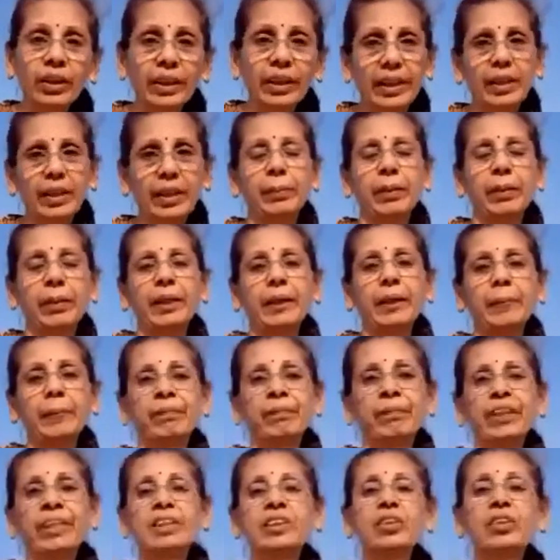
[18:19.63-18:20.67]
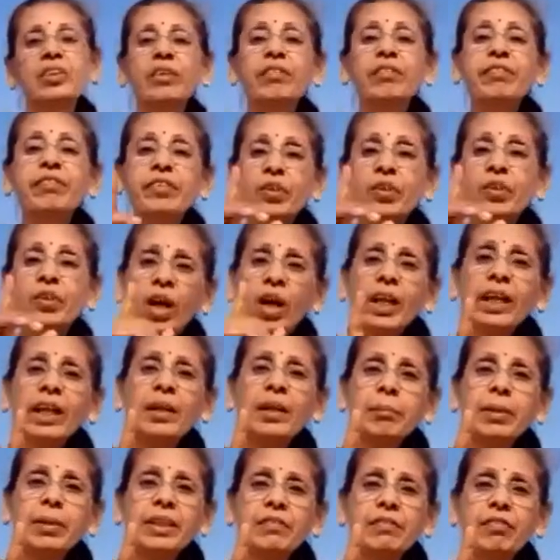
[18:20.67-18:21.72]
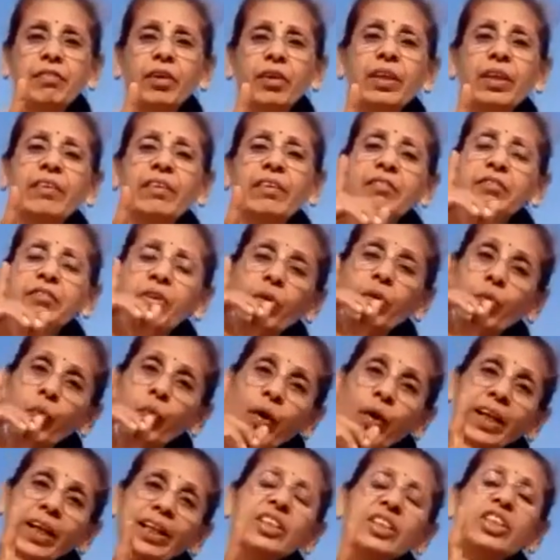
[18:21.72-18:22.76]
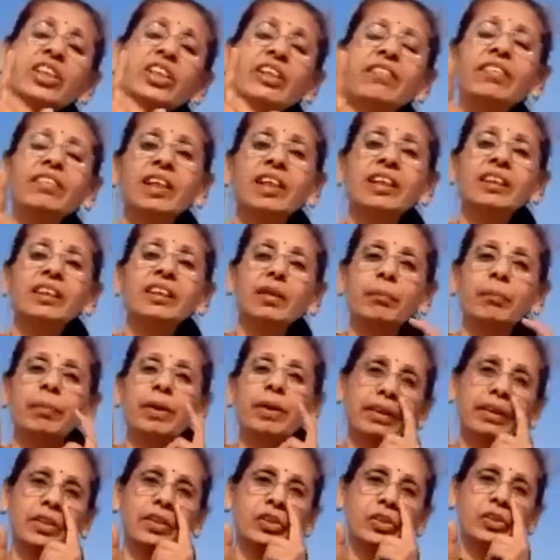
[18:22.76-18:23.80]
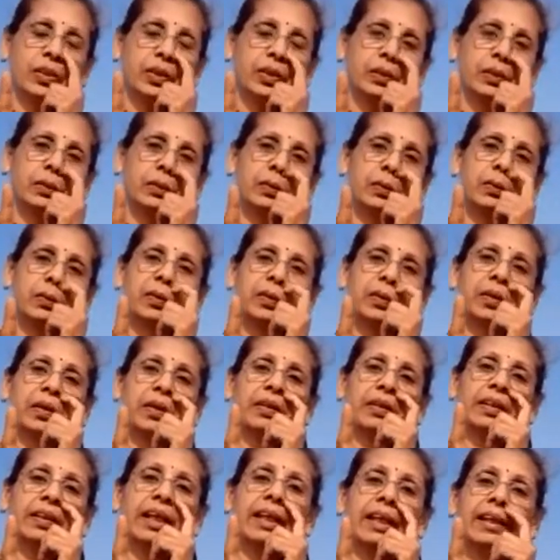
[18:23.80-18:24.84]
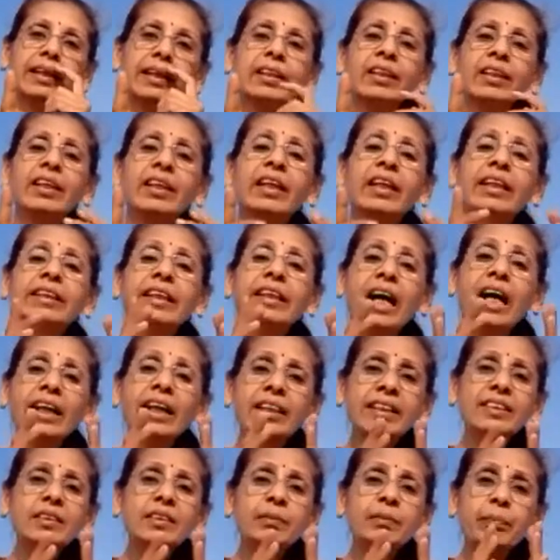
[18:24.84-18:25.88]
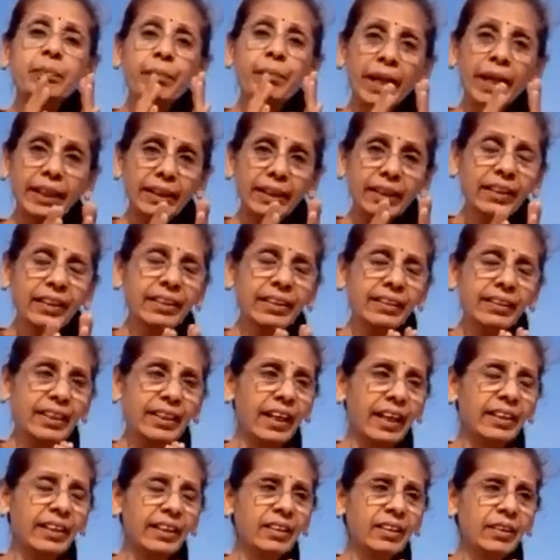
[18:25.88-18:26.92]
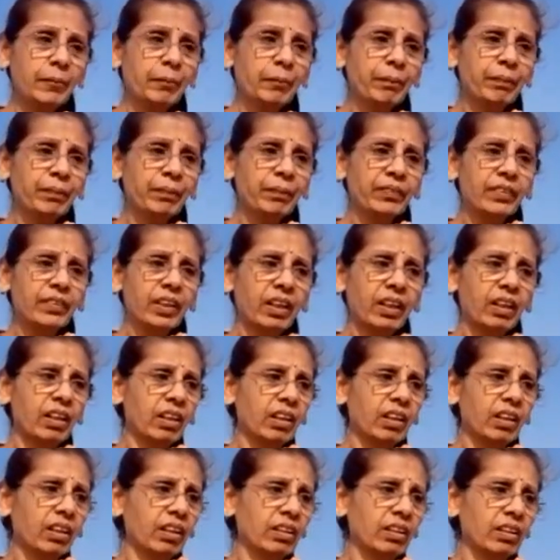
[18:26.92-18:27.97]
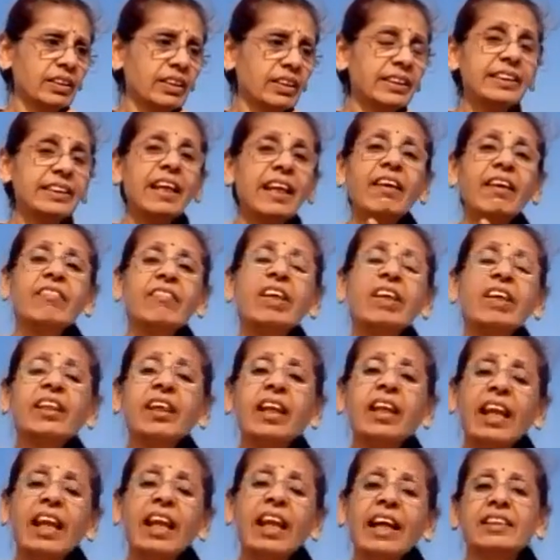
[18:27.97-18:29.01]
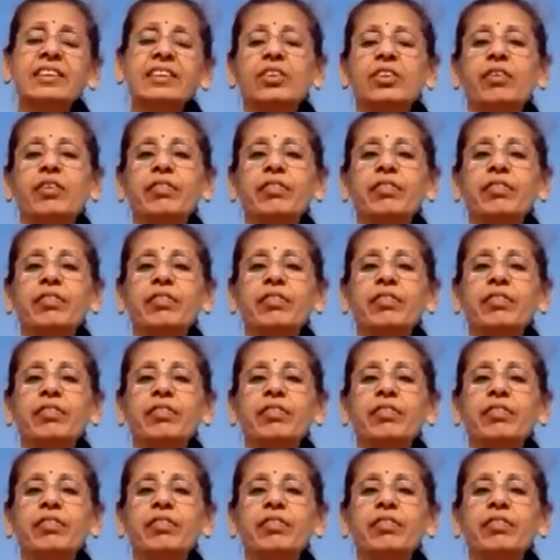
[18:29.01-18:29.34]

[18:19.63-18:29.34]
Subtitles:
anybody. So if you are nimit for even for one jeev ka samyak darshan, then that is better than saving lakhs of